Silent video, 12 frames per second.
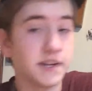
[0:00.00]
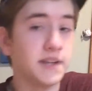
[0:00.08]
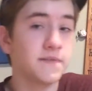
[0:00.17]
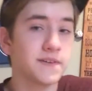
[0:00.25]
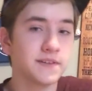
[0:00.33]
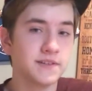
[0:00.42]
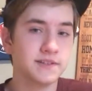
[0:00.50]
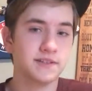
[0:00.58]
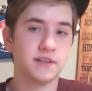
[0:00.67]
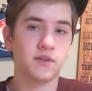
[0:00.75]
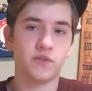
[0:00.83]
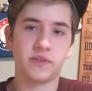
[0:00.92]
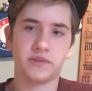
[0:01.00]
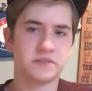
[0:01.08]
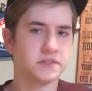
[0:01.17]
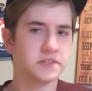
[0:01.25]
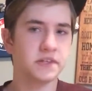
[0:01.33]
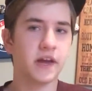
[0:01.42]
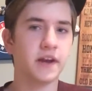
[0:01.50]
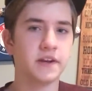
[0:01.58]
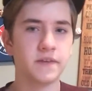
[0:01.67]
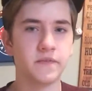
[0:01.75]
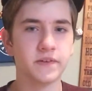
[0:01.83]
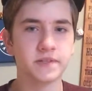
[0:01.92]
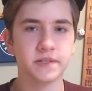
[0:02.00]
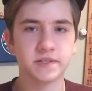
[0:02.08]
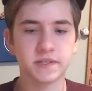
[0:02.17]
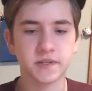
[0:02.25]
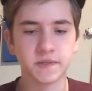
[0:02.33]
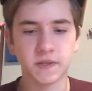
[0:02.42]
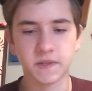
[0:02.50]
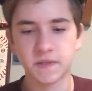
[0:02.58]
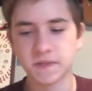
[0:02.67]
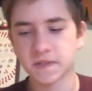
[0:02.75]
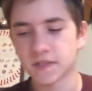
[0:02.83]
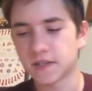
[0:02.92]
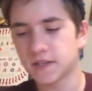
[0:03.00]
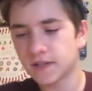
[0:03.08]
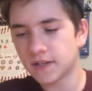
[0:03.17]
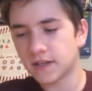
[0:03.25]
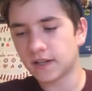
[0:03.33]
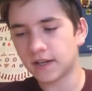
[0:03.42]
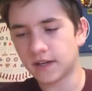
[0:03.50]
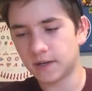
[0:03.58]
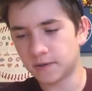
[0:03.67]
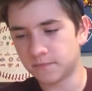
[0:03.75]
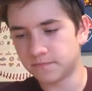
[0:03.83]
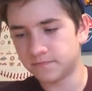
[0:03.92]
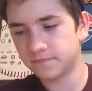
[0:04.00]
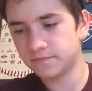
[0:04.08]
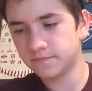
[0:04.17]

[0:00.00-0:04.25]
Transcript: of defense, the kind of defense that sucks like this. The